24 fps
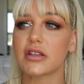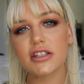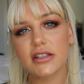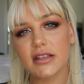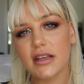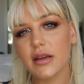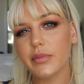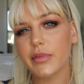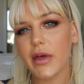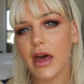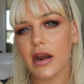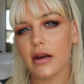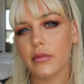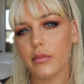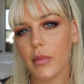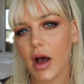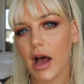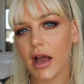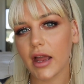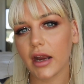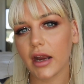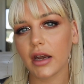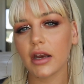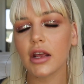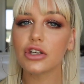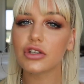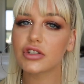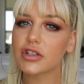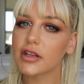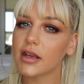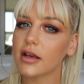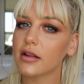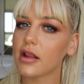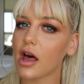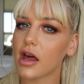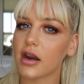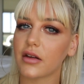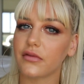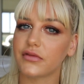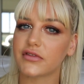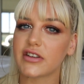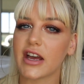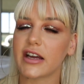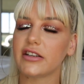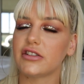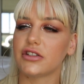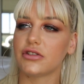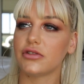Just keep that in mind. Usually a lot of
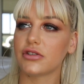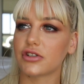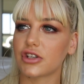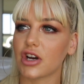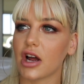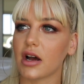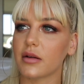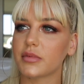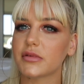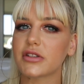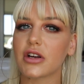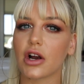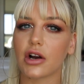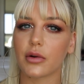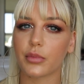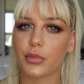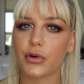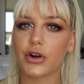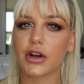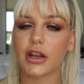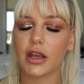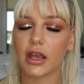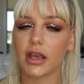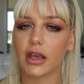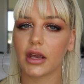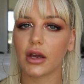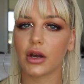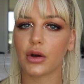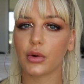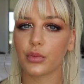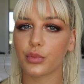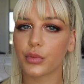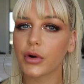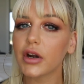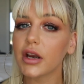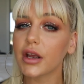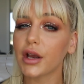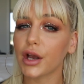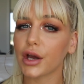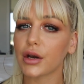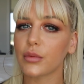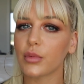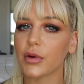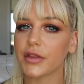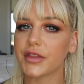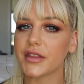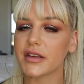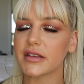tattoo shops are pretty
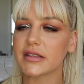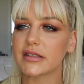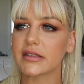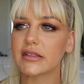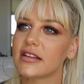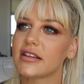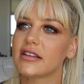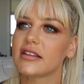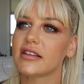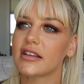good with this.